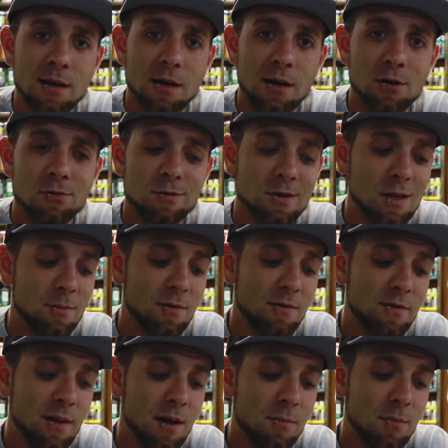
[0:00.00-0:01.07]
I know some
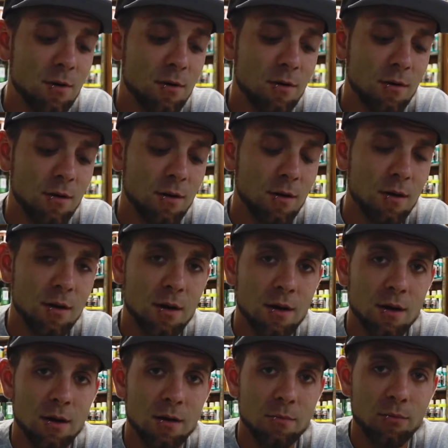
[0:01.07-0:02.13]
of them are
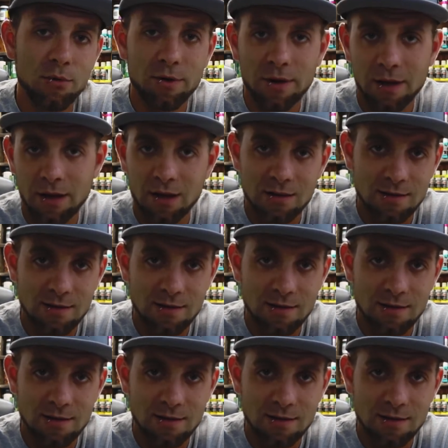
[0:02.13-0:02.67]
pretty